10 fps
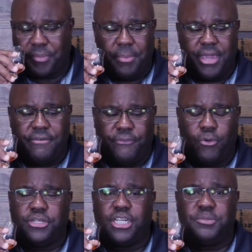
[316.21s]
I'm gonna give
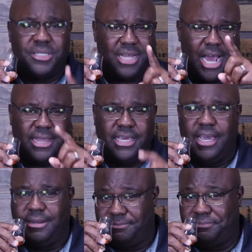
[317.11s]
four judgments at the
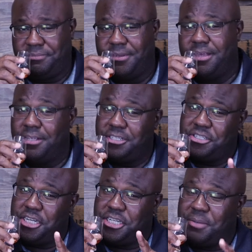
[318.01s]
end.
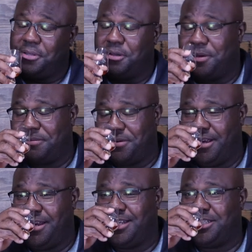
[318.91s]
Change it up a little bit.
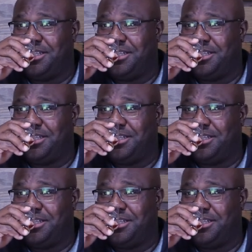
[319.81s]
Yes,